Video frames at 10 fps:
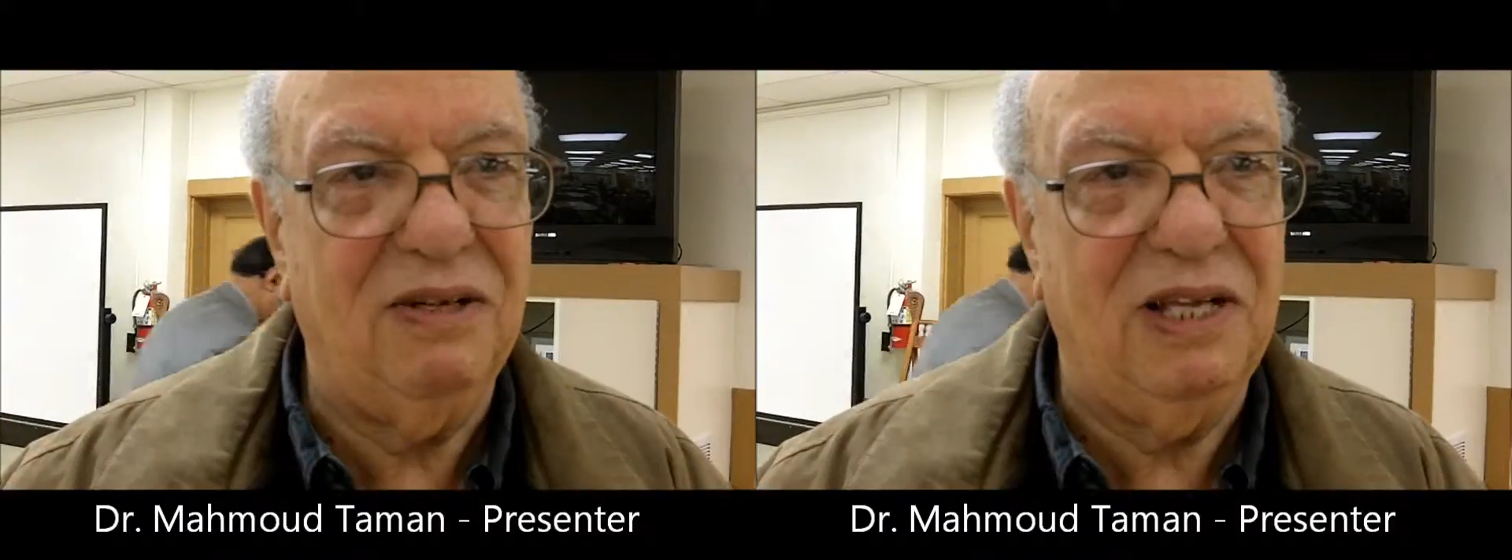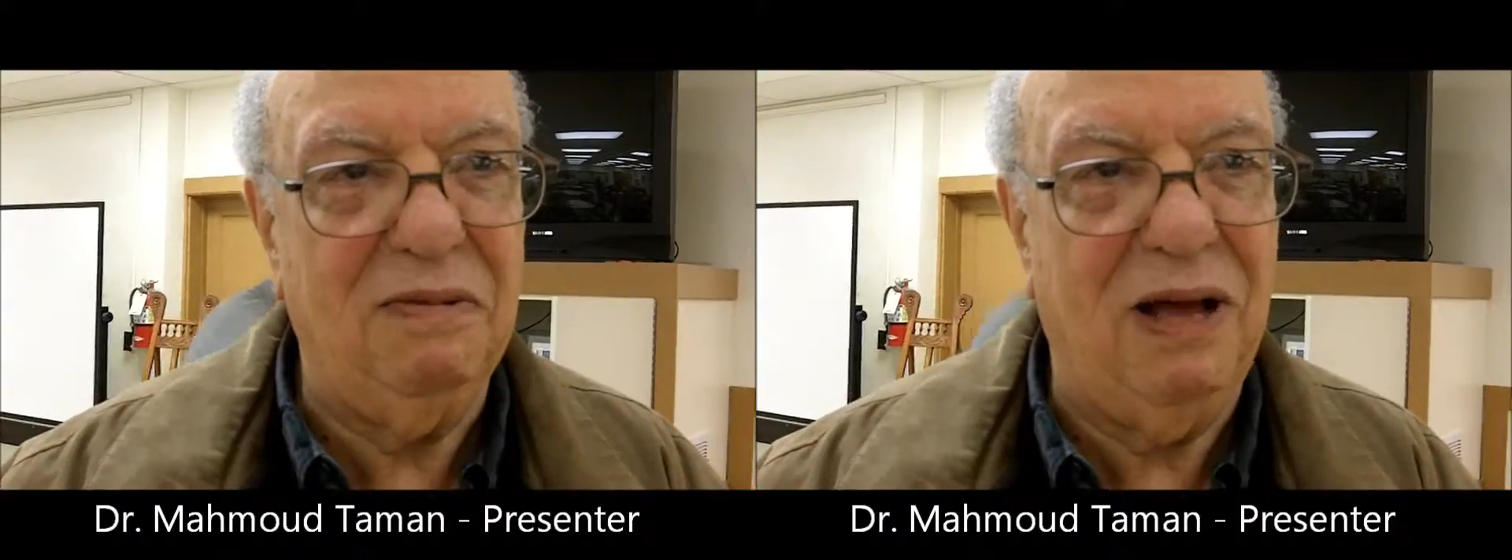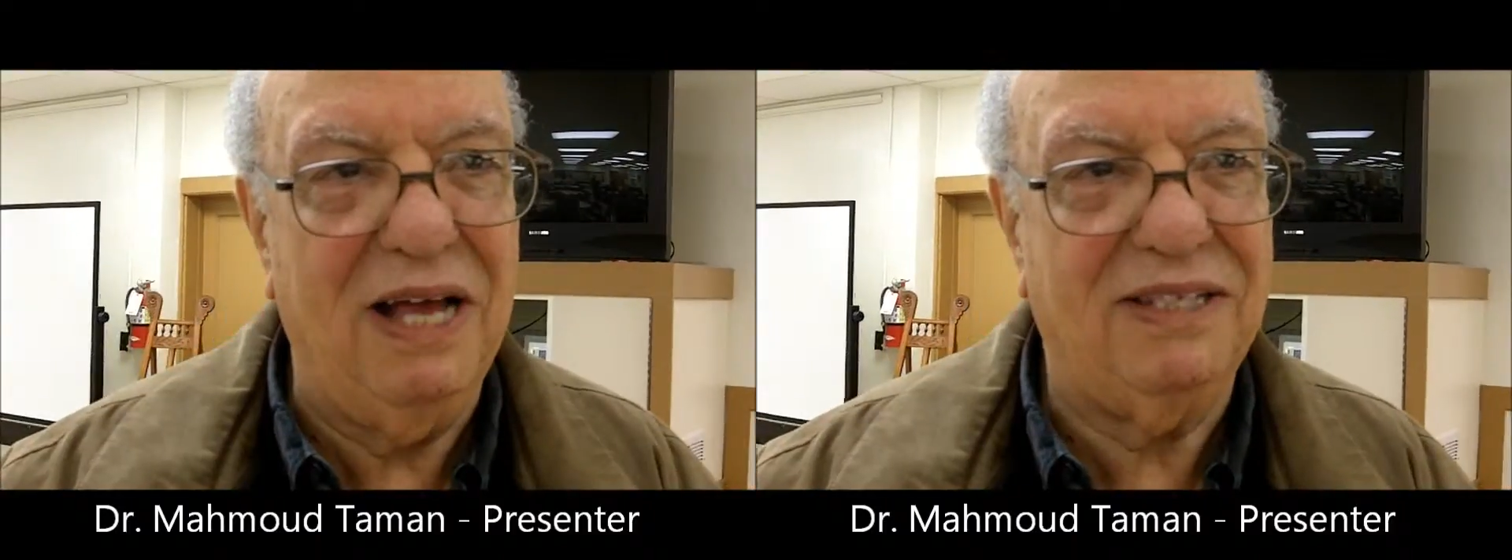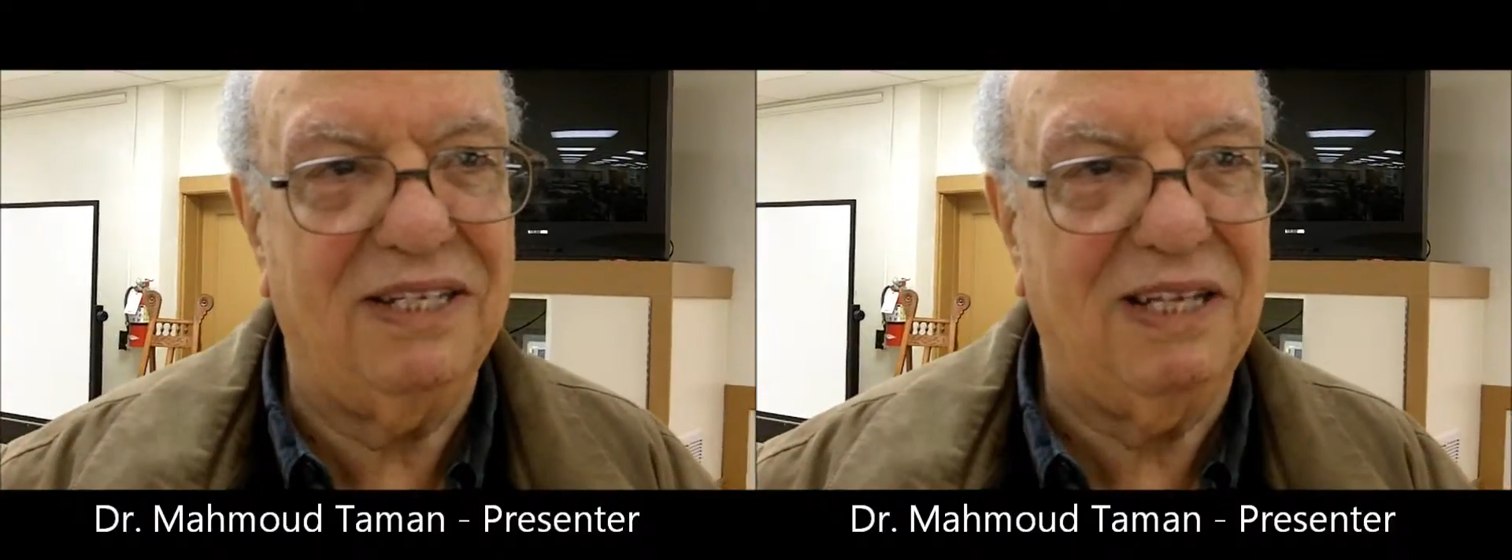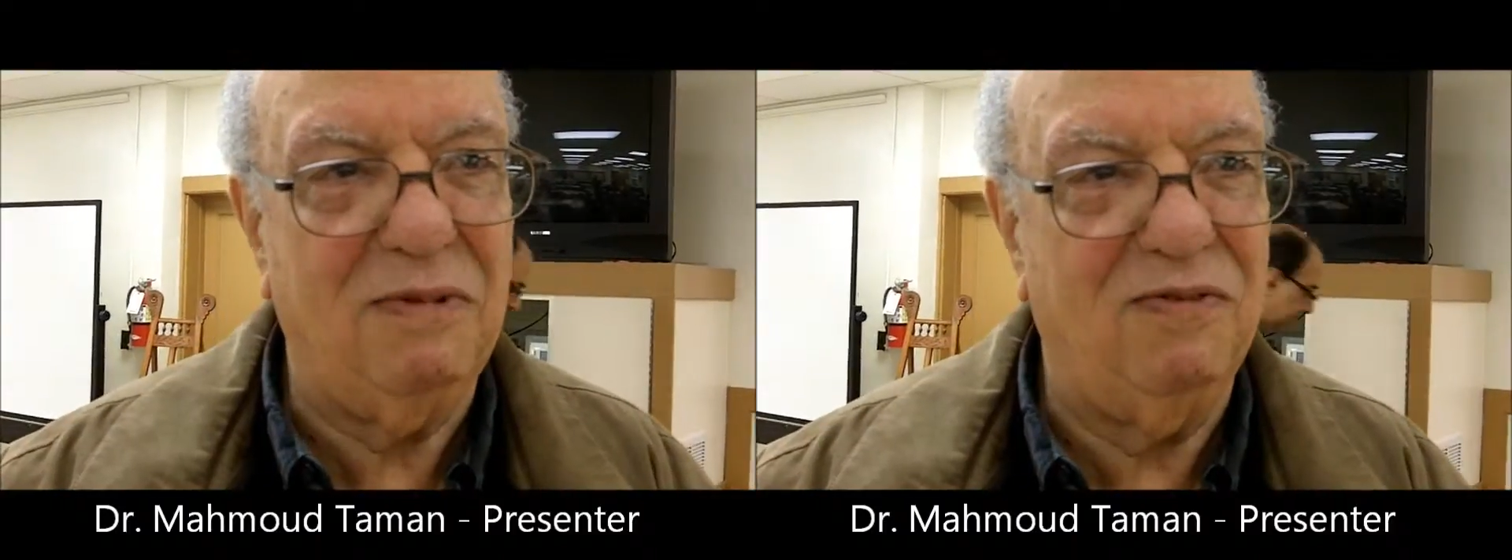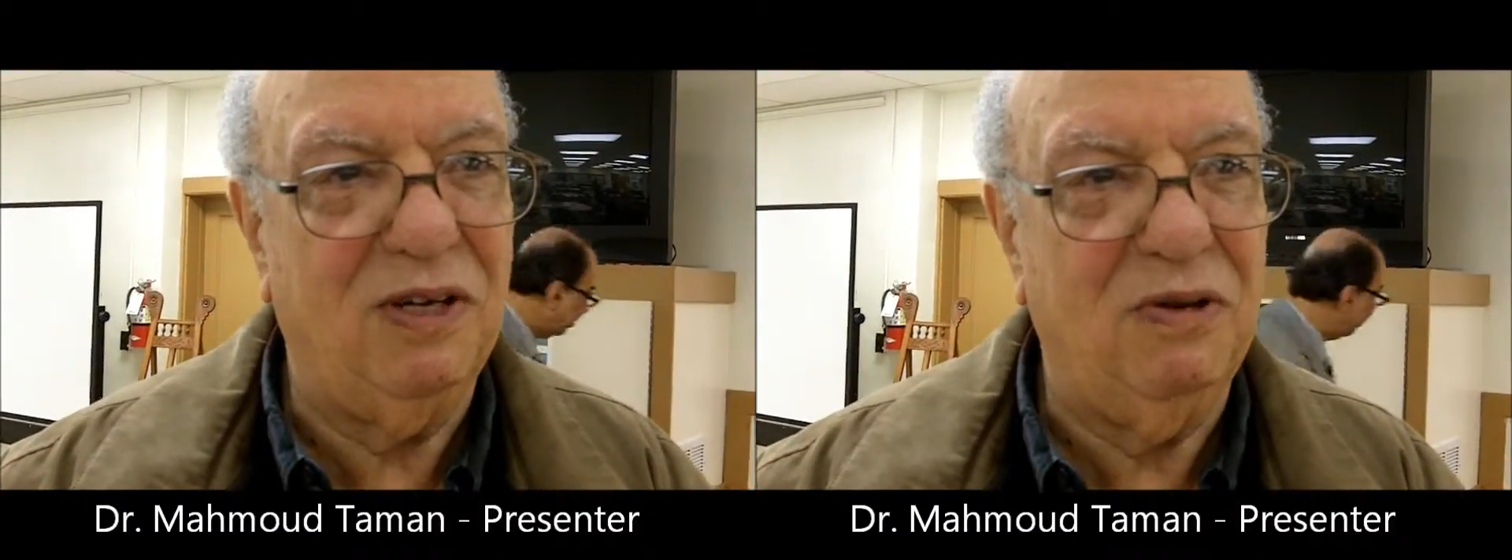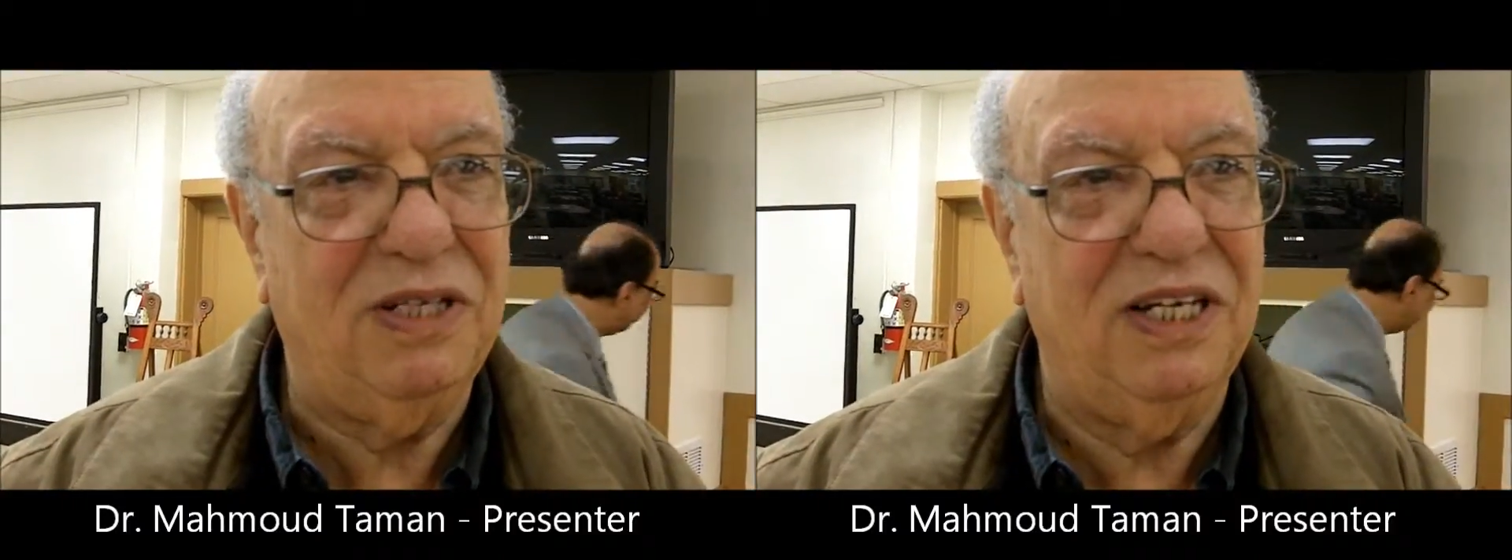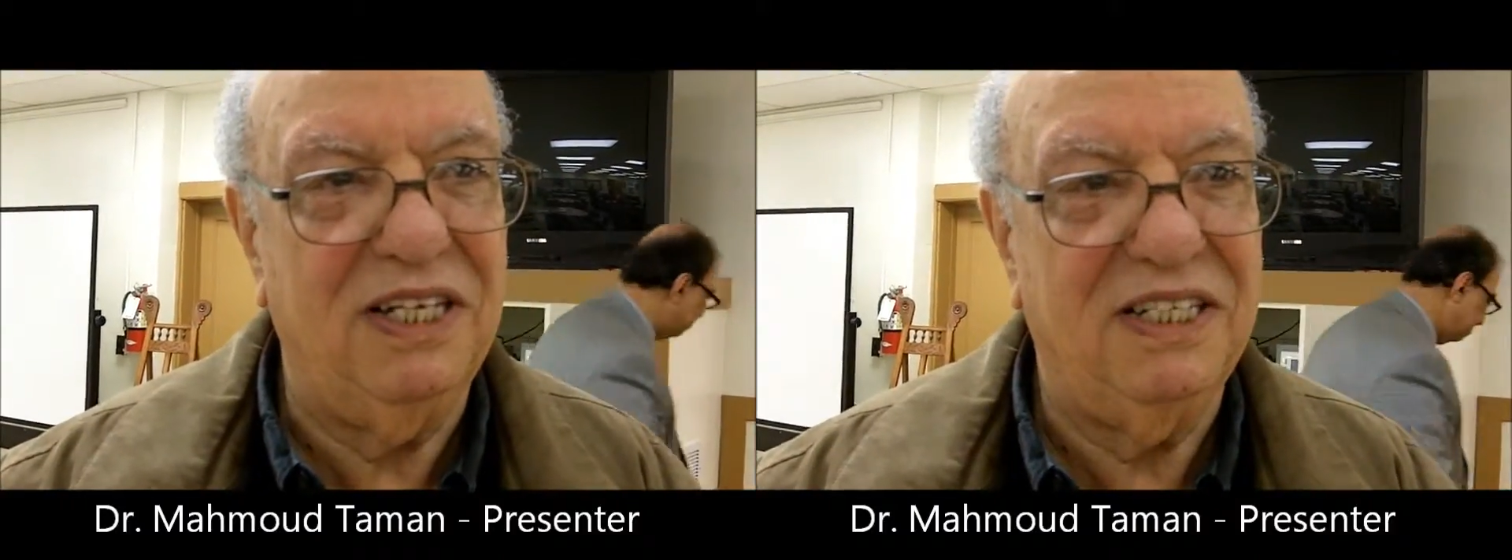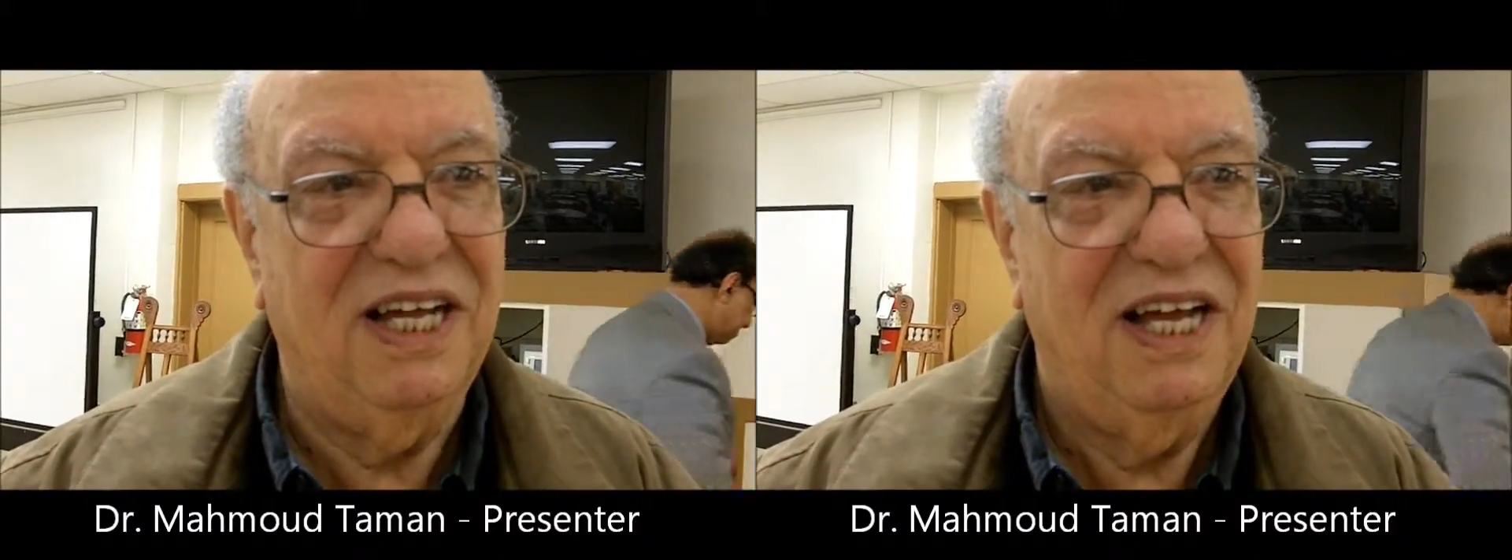to them, answer some of the questions.